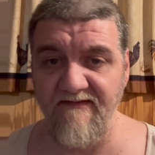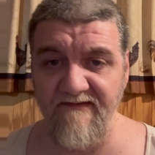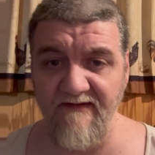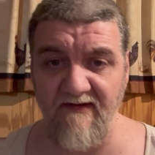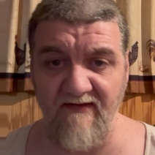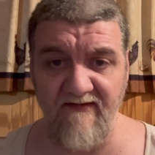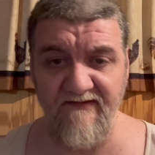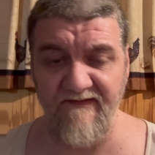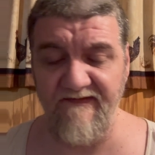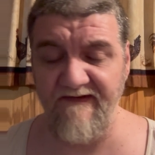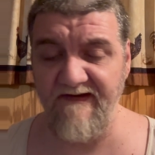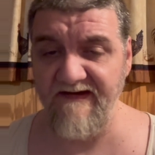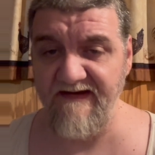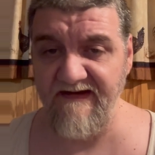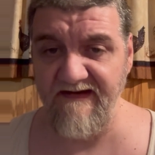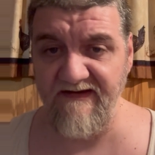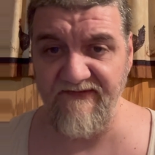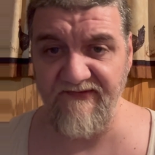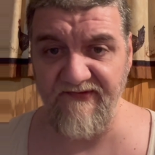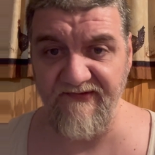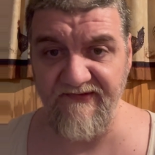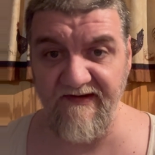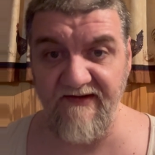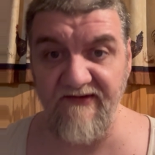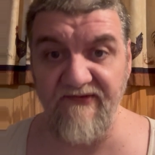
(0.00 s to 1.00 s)
The only thing
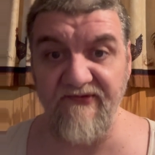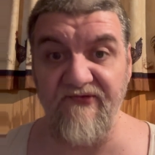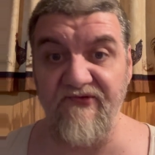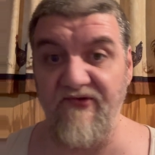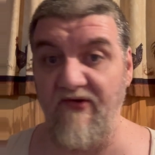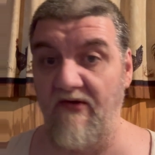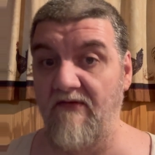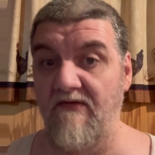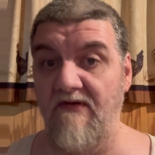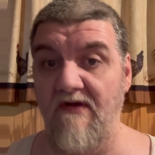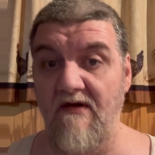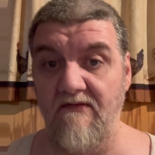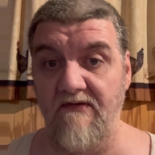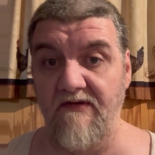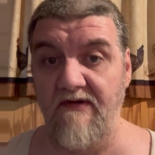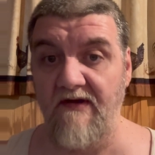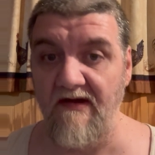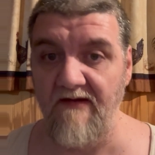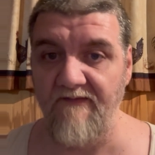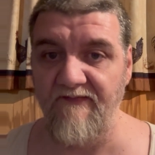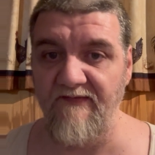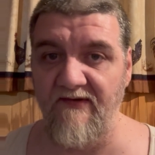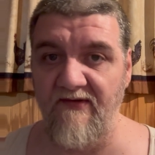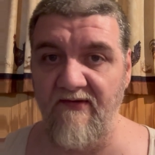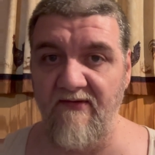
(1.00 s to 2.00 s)
is it takes so long to
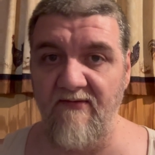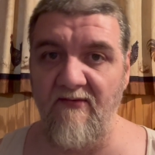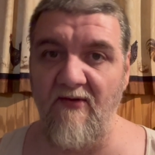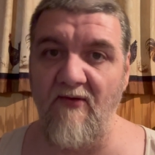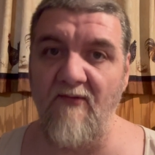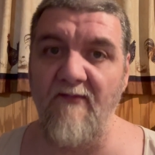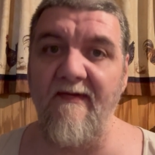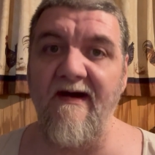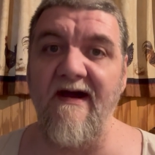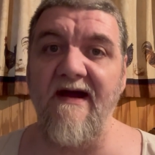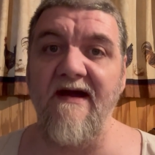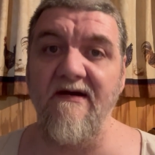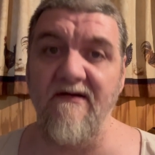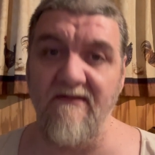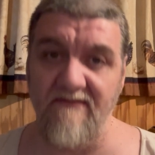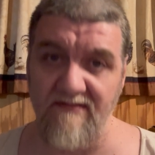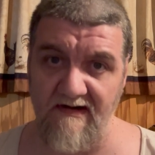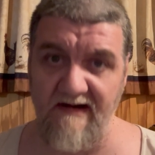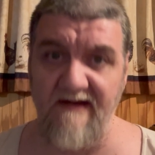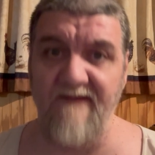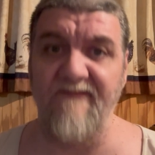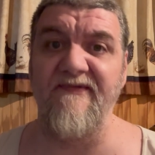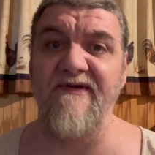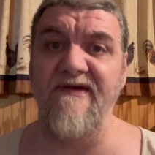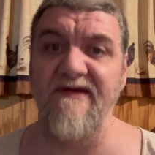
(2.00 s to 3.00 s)
upload them on my
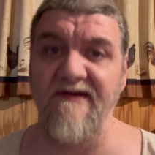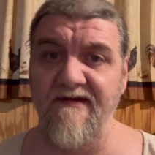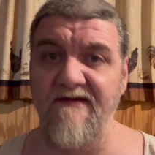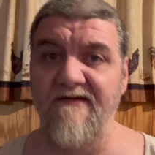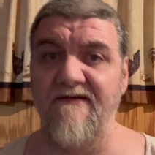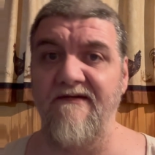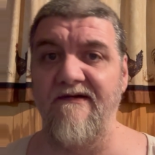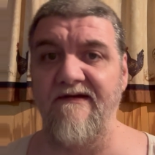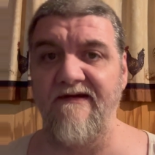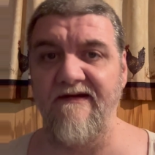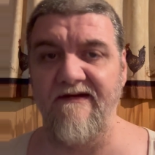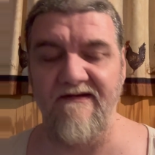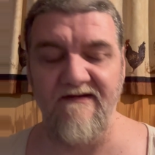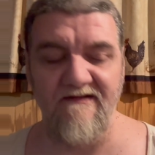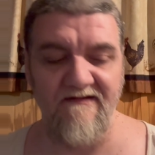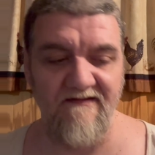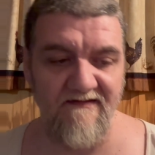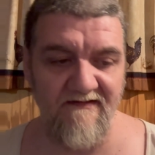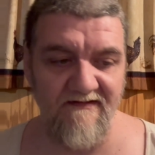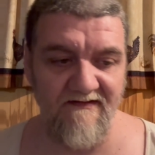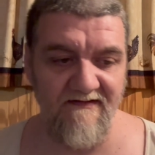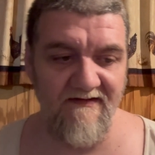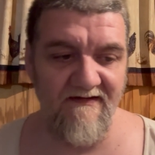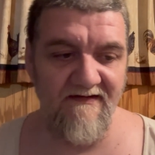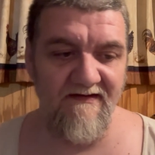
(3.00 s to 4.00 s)
crappy internet.
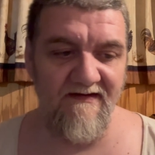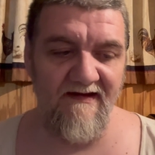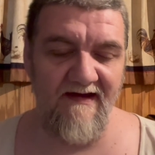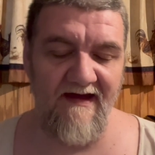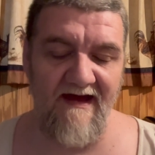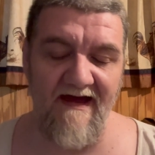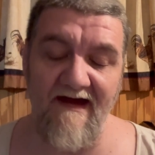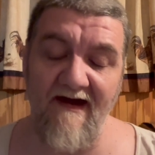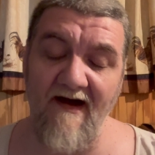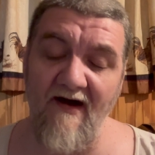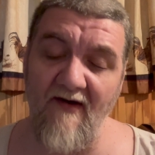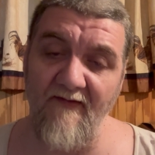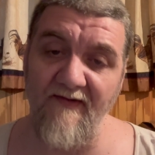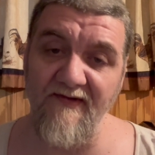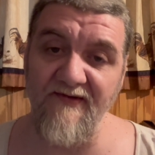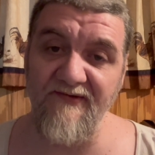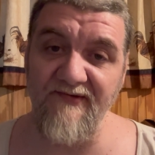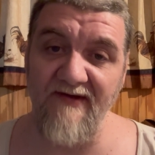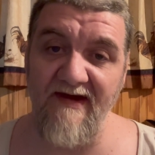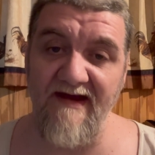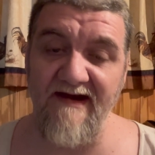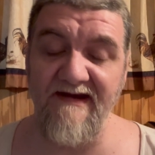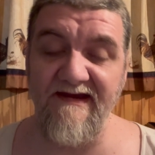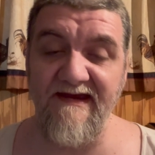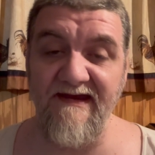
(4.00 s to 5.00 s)
I always
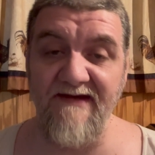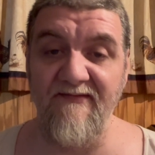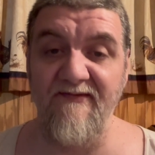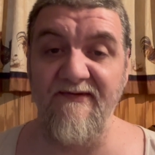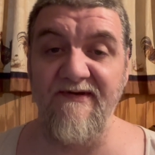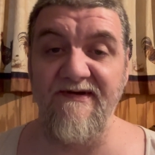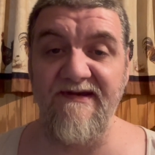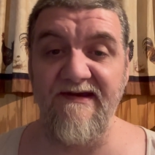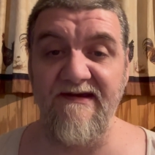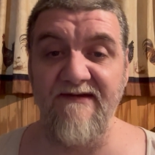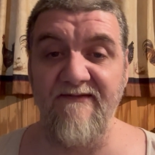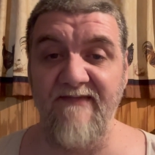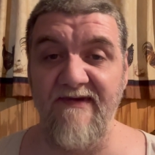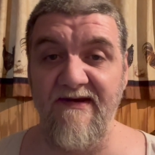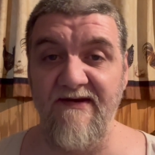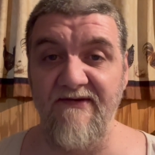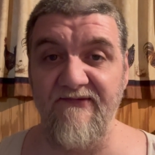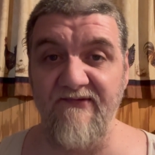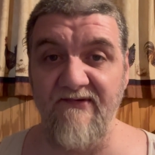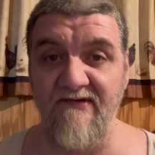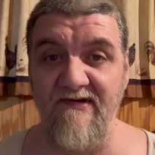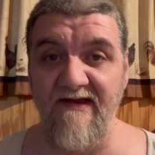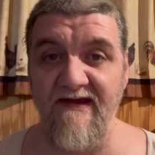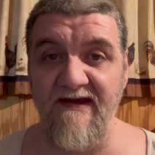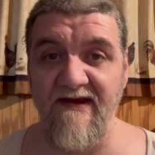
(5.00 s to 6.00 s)
try to keep it 10 minutes
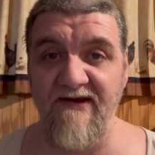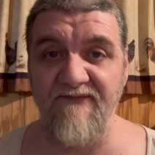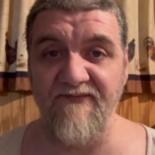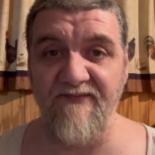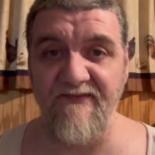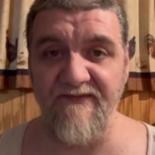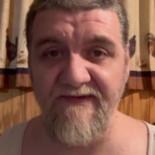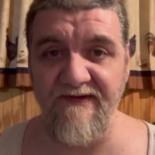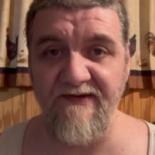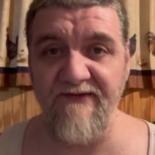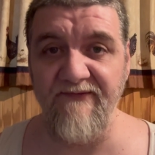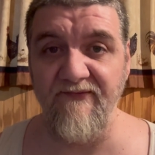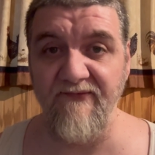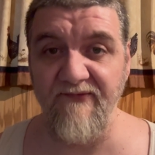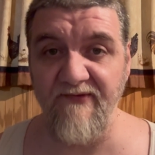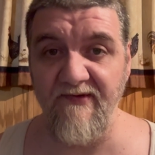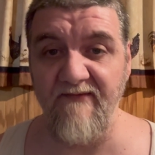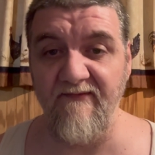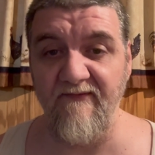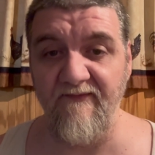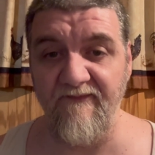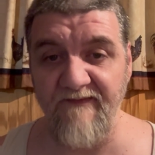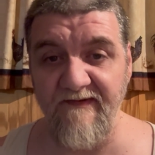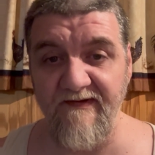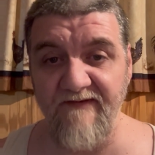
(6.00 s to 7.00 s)
or less, but this one's
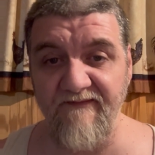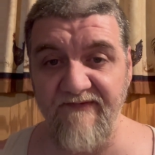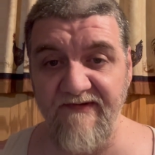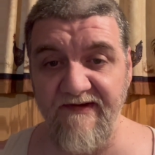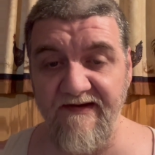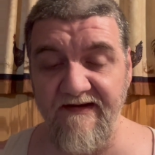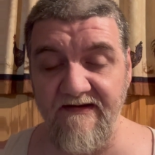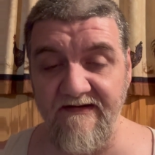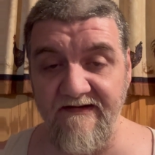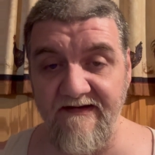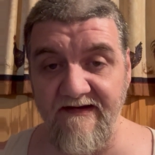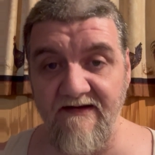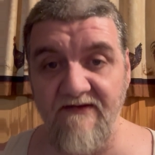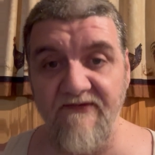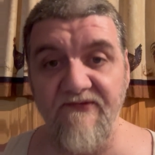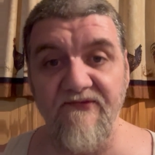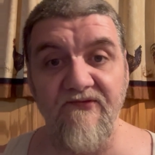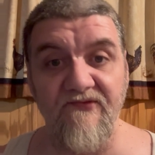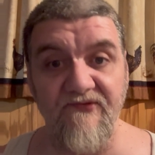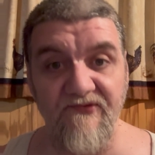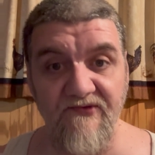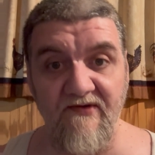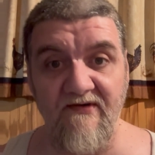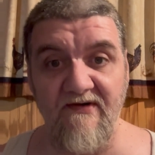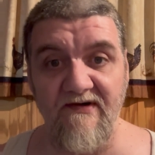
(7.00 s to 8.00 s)
over 15 now, so
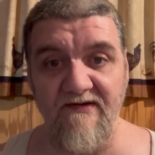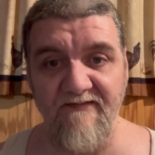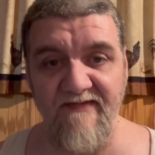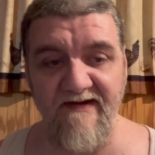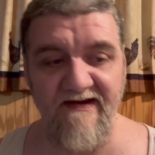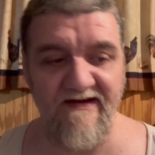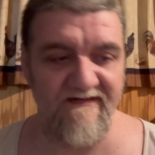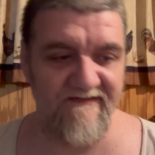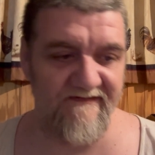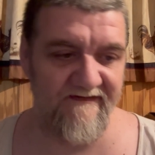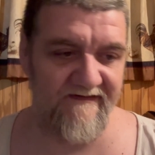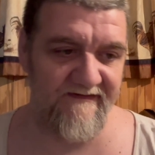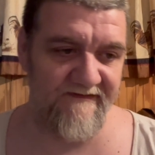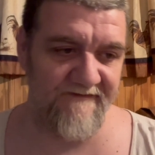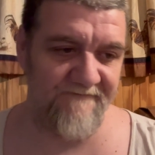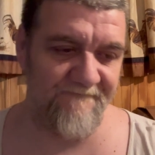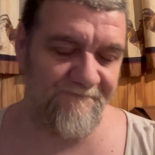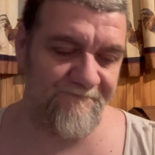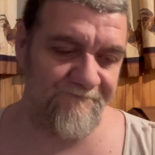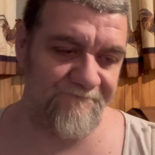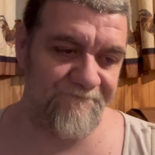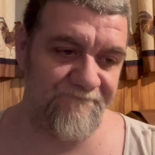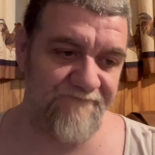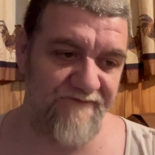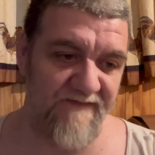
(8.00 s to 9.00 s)
sorry about that,
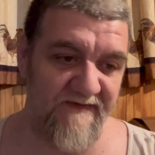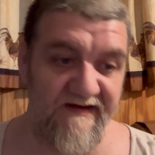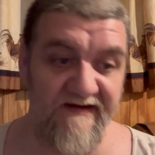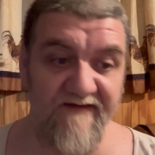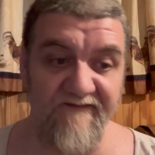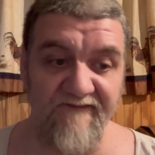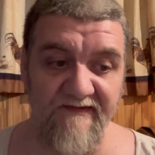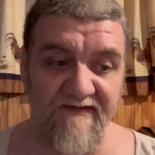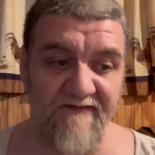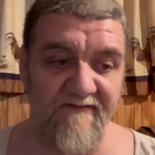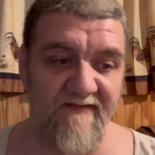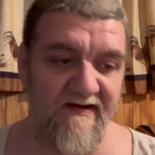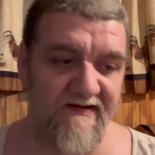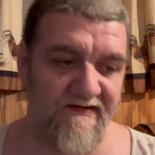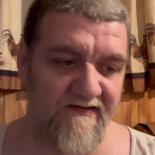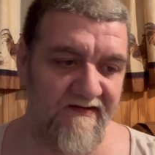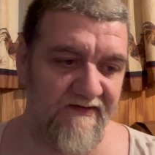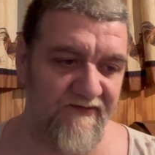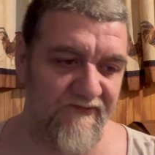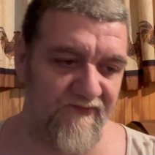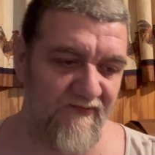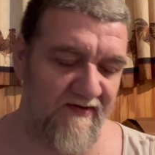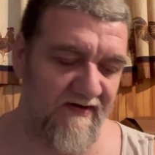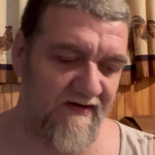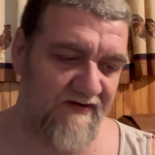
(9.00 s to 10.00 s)
if anybody
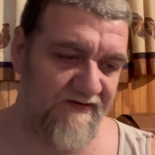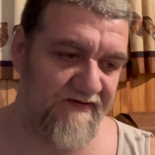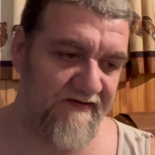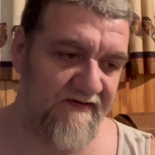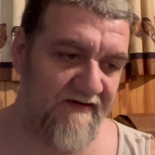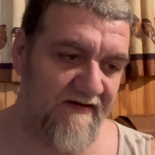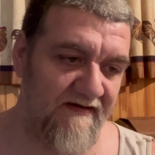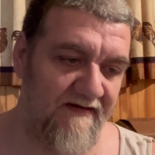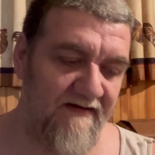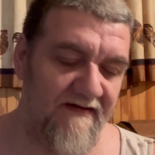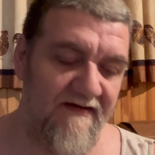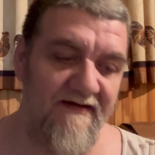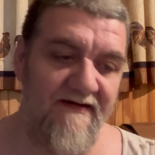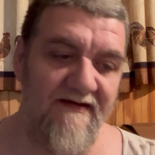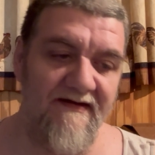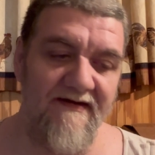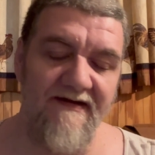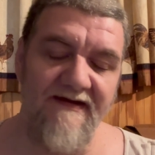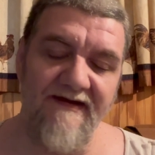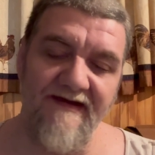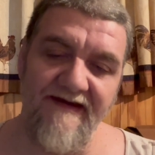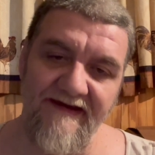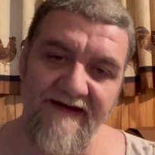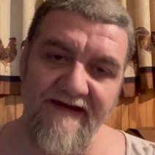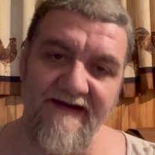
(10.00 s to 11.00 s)
does watch it.
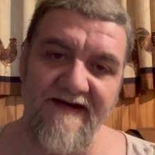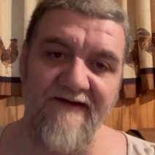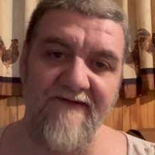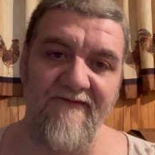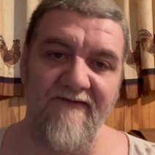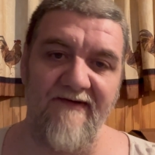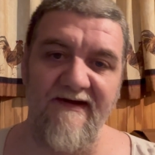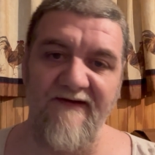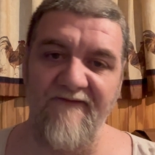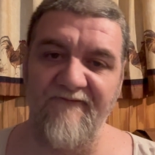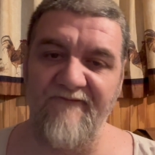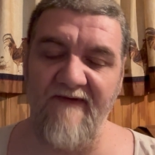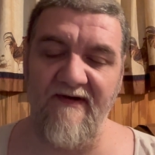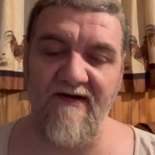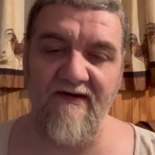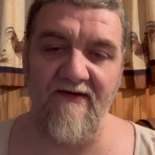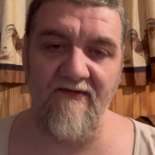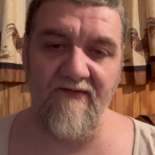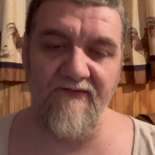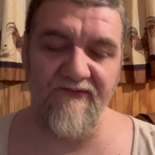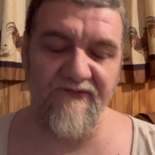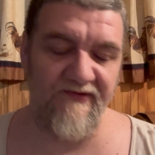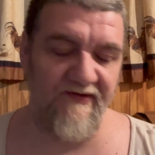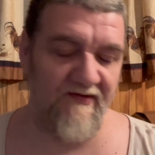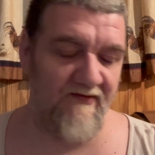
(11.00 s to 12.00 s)
Anyway,
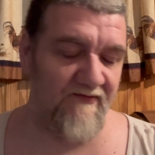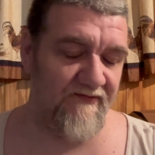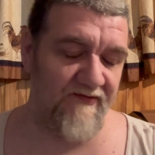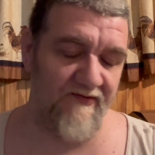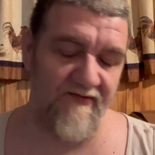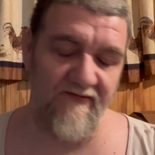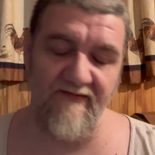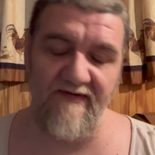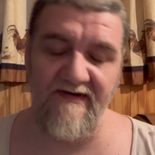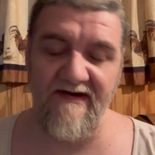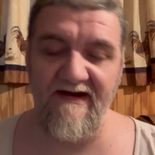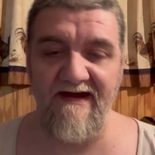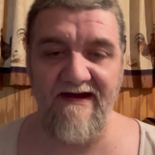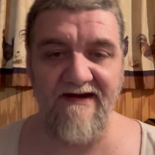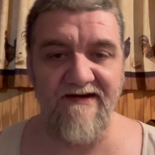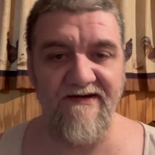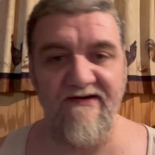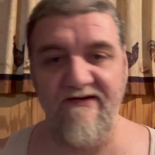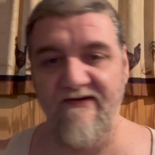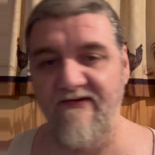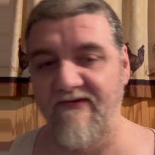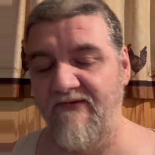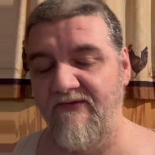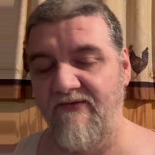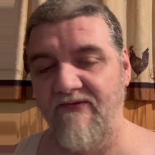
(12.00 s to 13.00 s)
folks, don't do what I
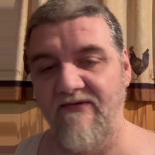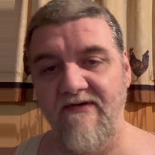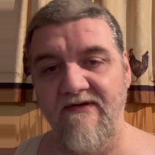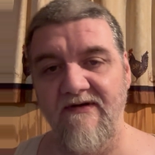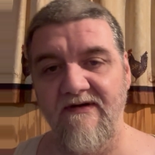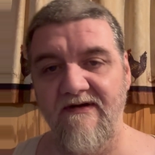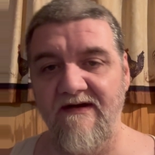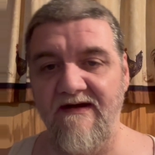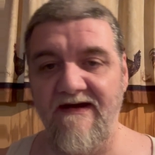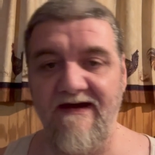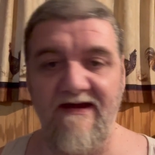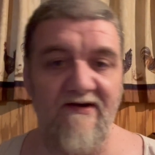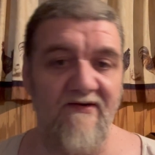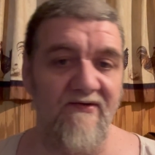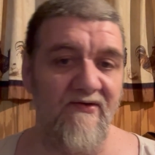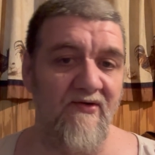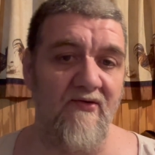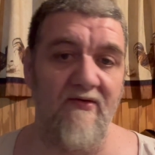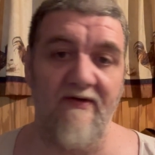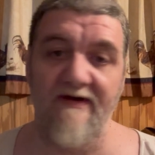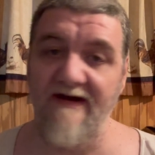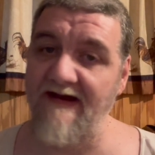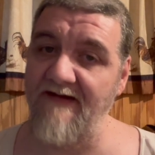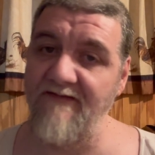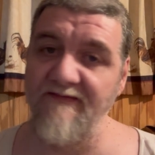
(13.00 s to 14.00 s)
do. I don't know
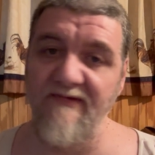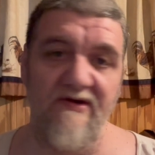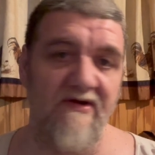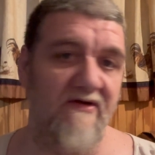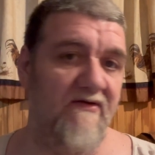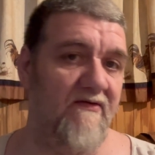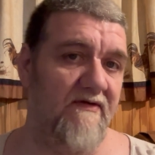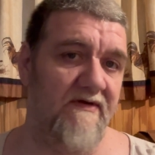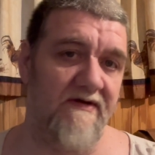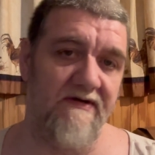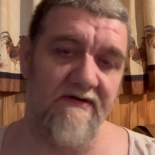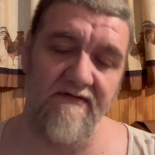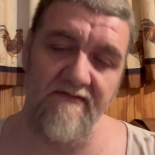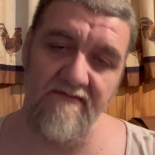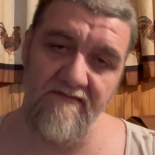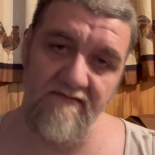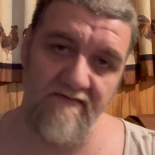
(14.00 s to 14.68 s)
what I'm doing.